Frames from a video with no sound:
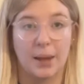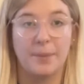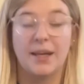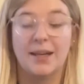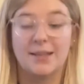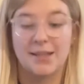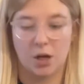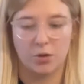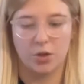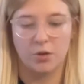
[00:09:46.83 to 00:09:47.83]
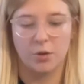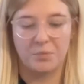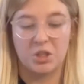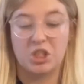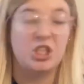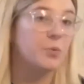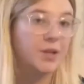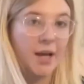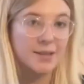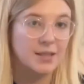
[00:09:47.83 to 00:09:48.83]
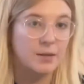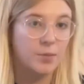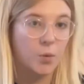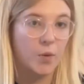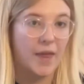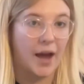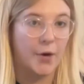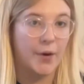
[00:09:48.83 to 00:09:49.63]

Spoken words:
me tell you, she would not sleep without